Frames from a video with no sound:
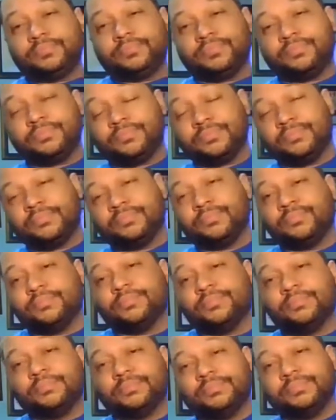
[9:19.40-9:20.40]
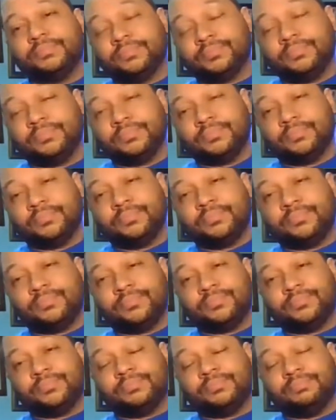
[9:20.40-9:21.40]

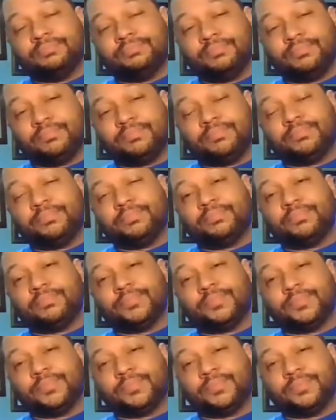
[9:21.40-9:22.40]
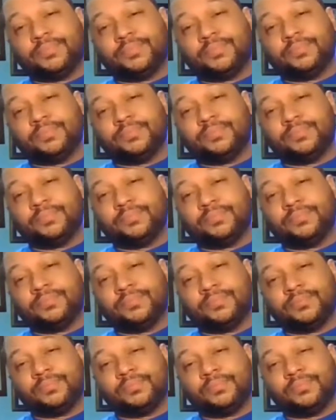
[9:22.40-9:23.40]

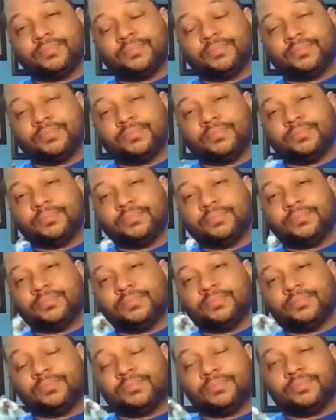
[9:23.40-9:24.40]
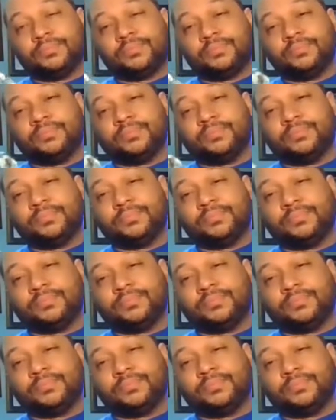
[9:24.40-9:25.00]
(silent)